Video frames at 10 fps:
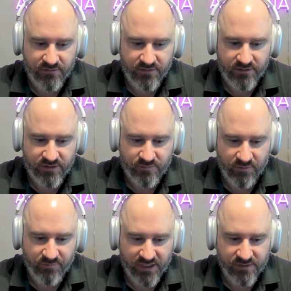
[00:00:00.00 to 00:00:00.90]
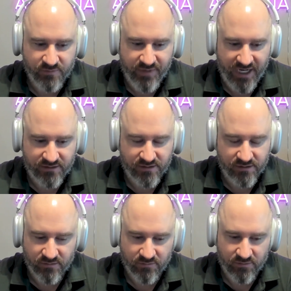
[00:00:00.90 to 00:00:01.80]
It just reminds me back
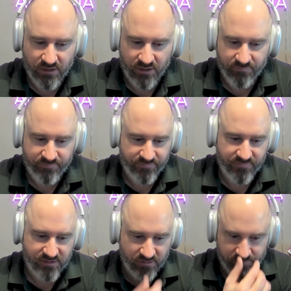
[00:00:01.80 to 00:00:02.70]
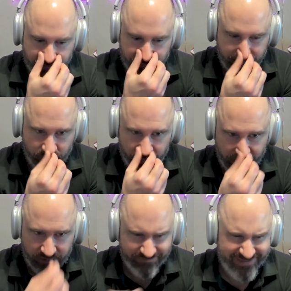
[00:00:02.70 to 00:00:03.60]
to just goes back to like
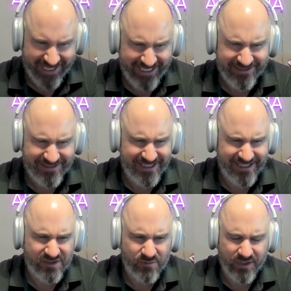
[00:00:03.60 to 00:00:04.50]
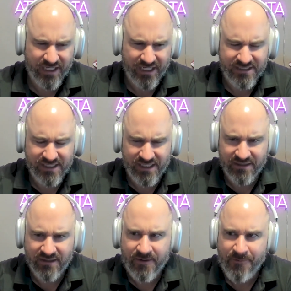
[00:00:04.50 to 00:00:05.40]
2018,
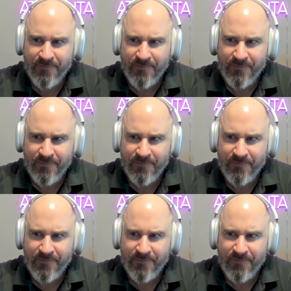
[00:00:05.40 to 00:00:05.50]
2019.